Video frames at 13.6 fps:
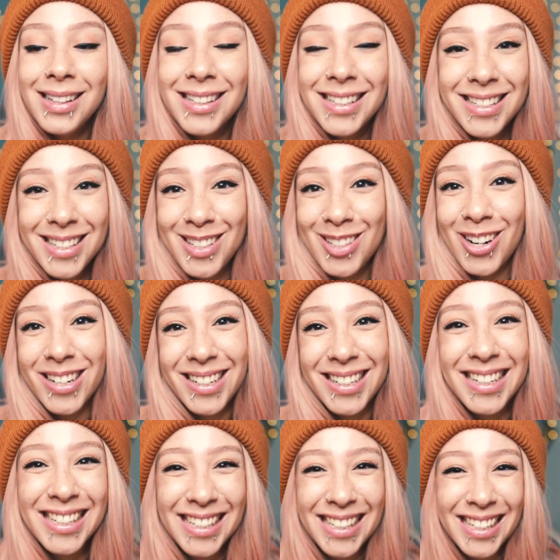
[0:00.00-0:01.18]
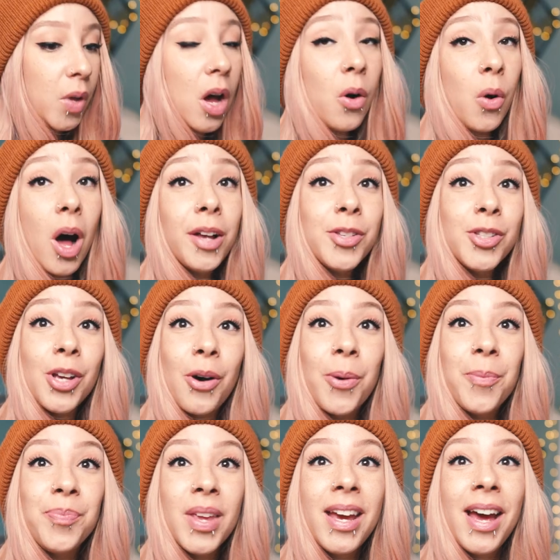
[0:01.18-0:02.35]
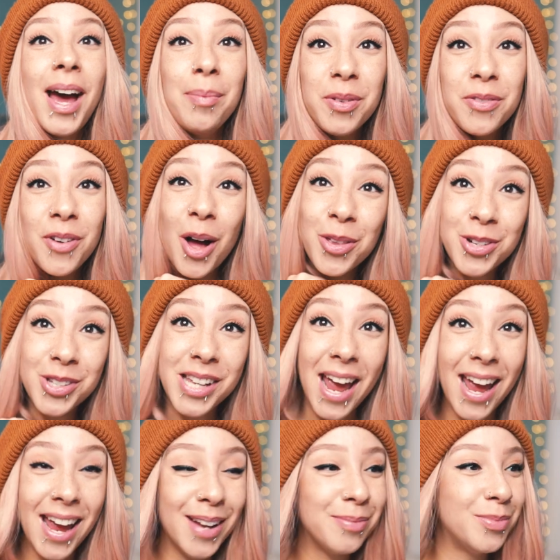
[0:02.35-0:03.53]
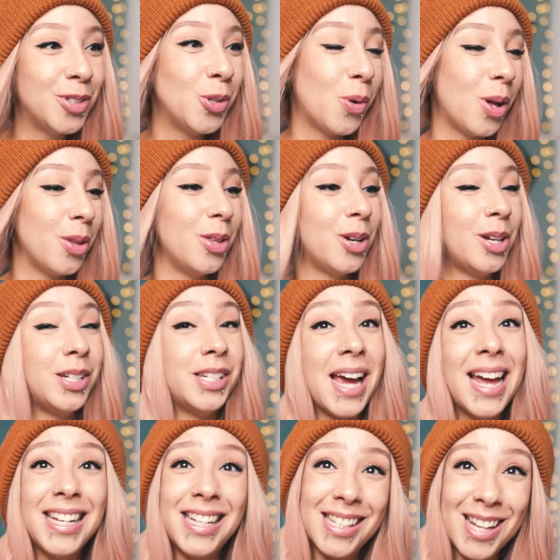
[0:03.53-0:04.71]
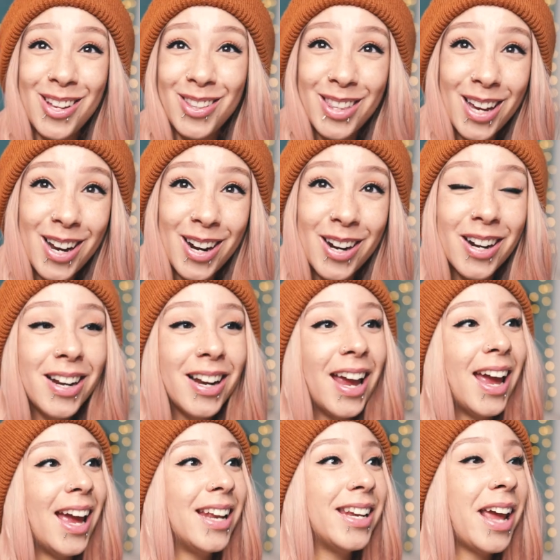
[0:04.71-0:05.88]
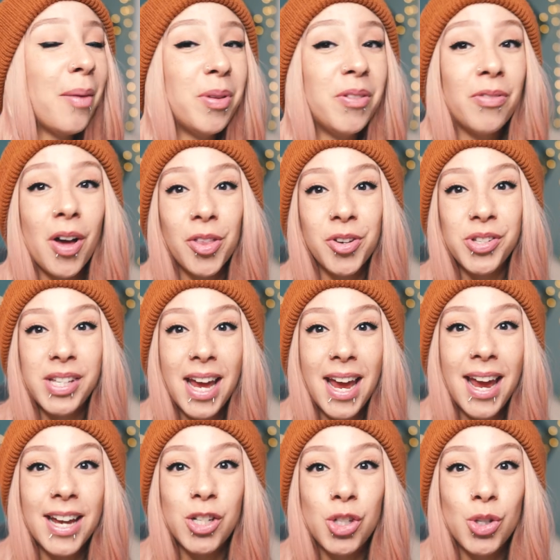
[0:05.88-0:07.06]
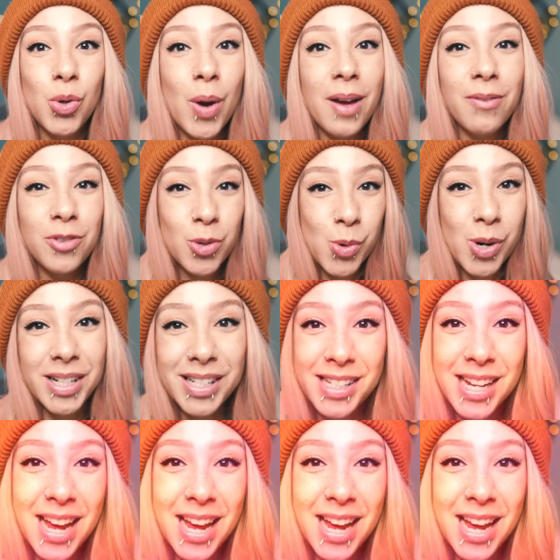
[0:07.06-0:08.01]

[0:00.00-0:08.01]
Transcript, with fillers: Let's get started. Oh, also, happy Father's Day to all the daddies out there, and happy Father's Day to everyone's